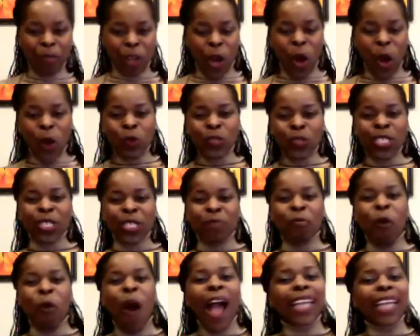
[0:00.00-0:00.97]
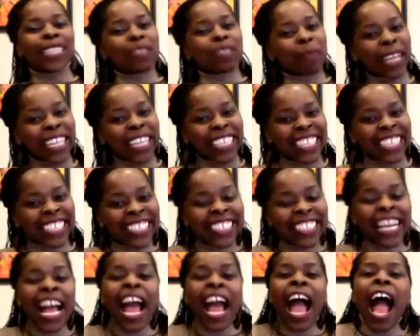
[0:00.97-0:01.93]
I'm your host, Muadi
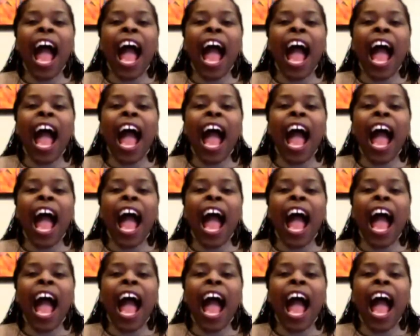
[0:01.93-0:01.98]
Dibinga.